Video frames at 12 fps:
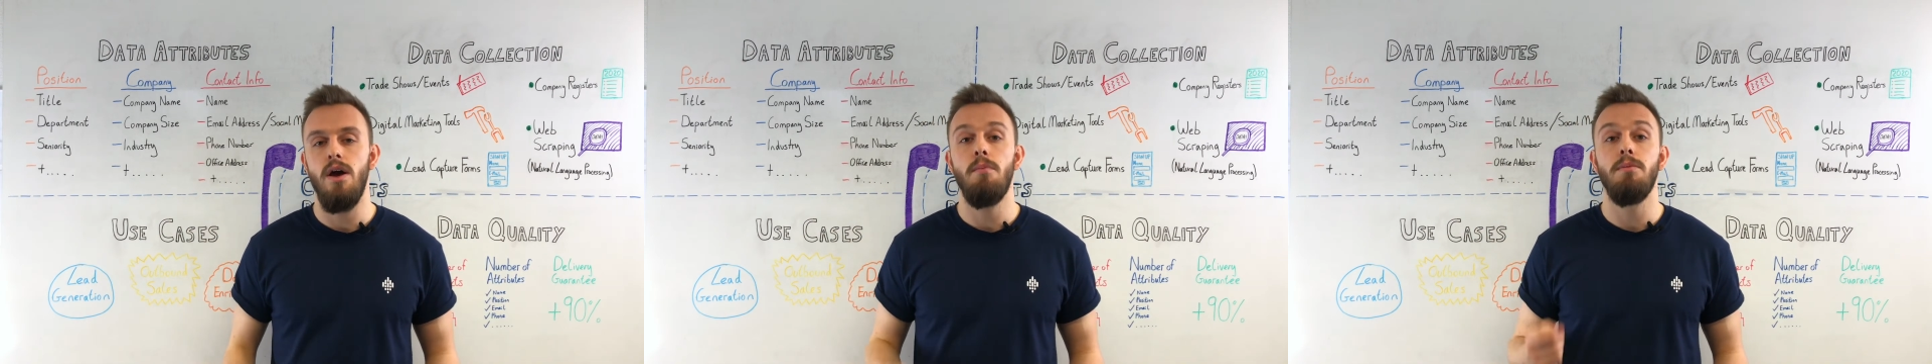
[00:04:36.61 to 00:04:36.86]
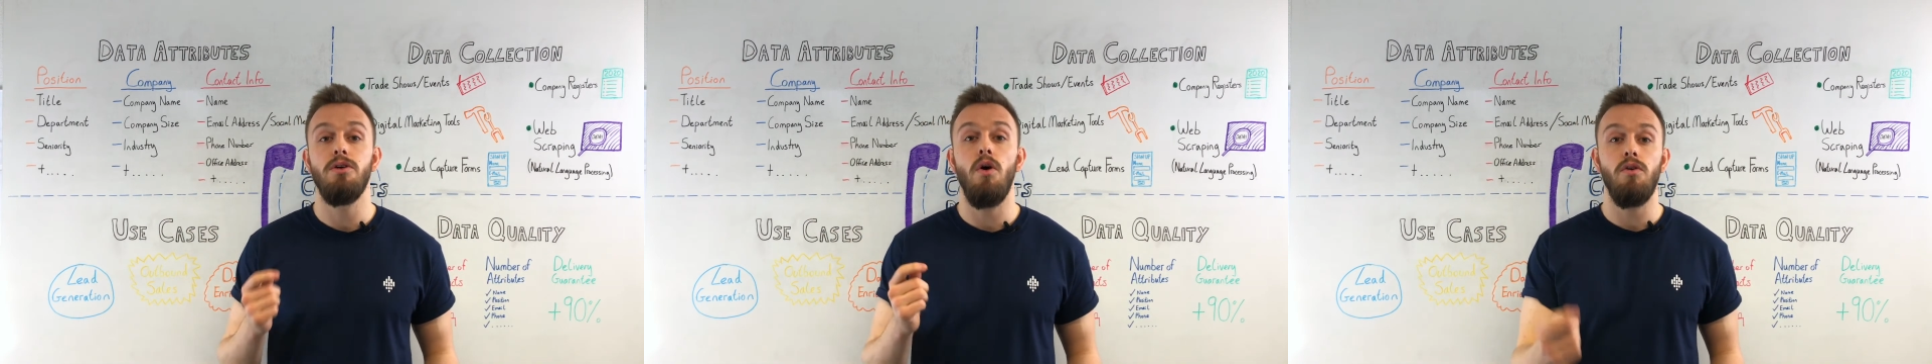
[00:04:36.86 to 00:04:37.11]

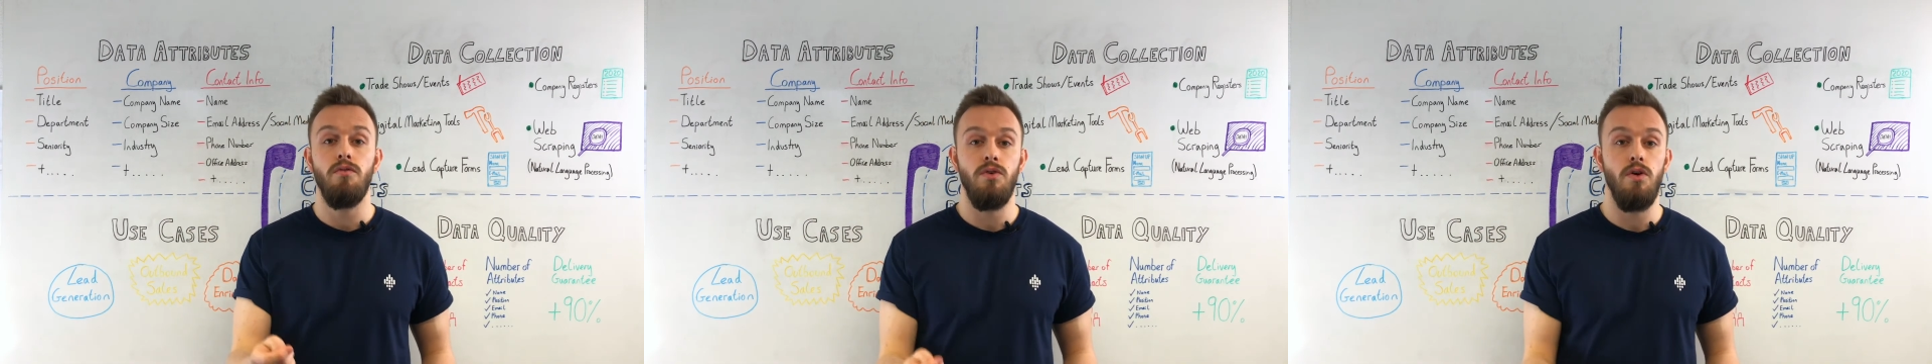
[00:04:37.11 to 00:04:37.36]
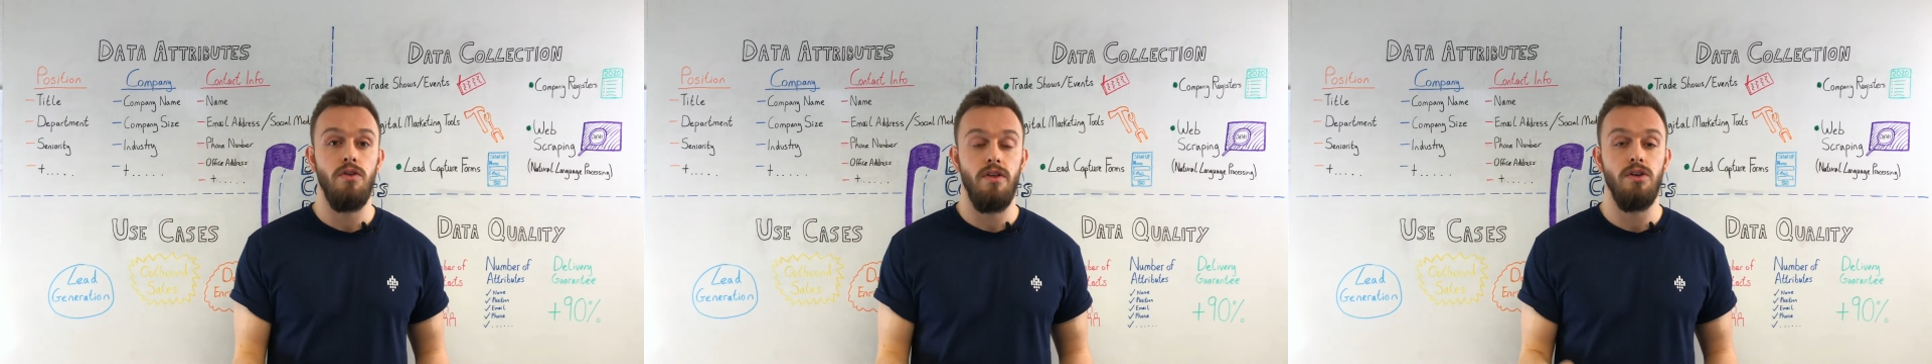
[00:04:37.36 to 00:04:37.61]
But there are a
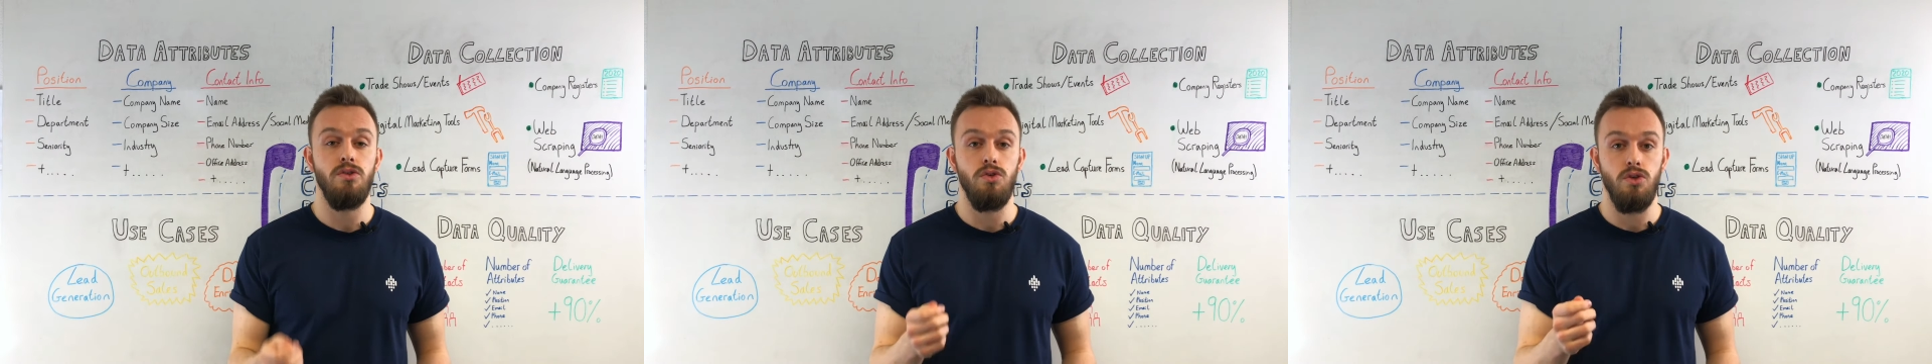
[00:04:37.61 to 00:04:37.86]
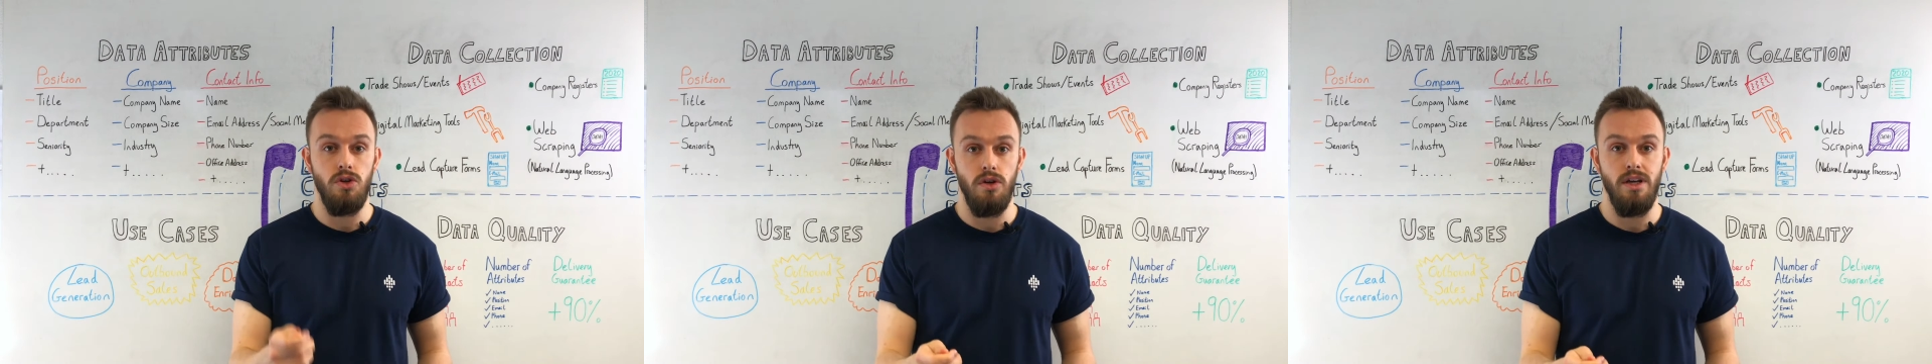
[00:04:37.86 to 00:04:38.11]
few things you
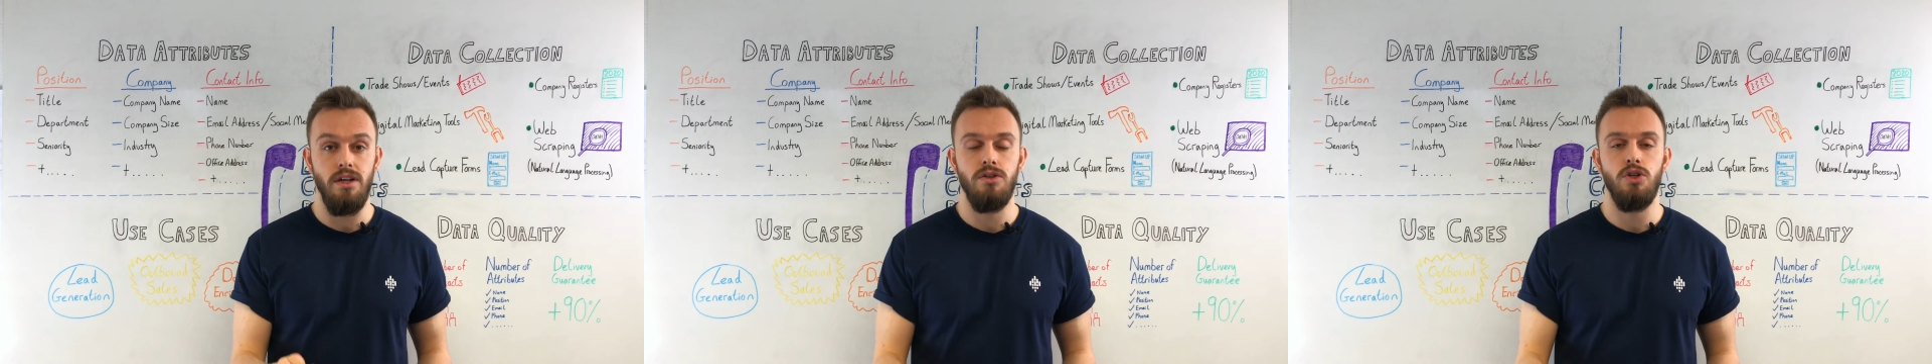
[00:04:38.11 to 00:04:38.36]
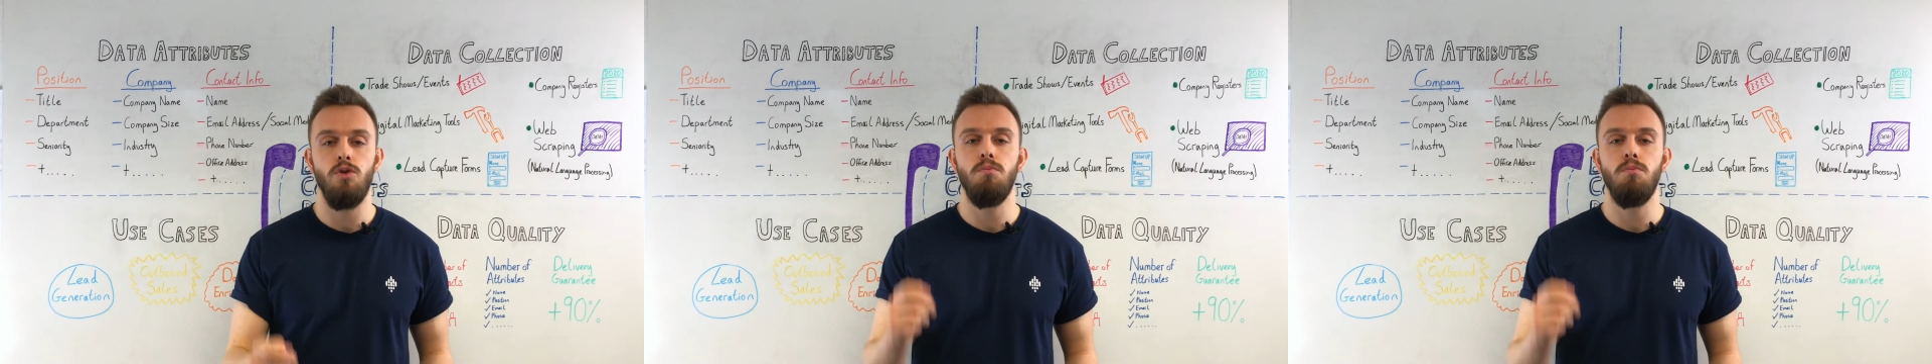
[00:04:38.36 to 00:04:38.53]
should look into